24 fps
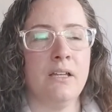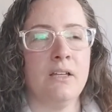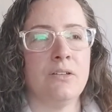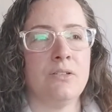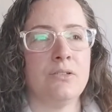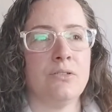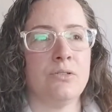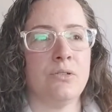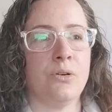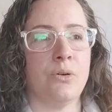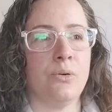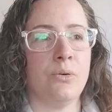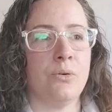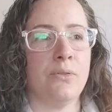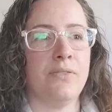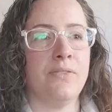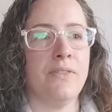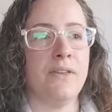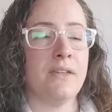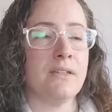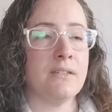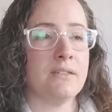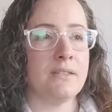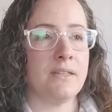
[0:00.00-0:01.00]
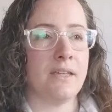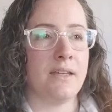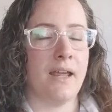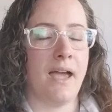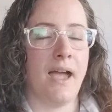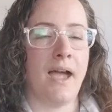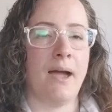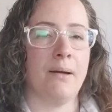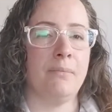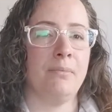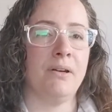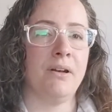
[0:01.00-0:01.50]
So things that
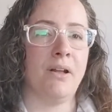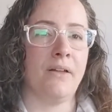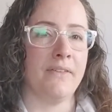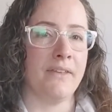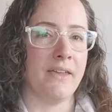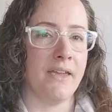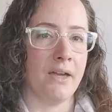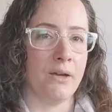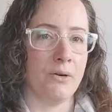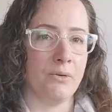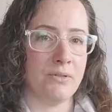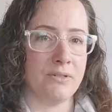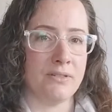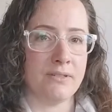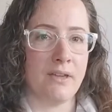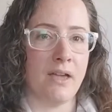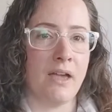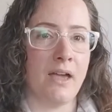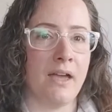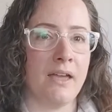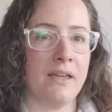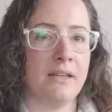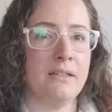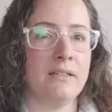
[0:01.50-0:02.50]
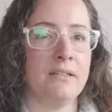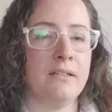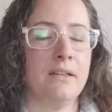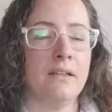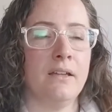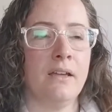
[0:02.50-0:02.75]
happen on the outside,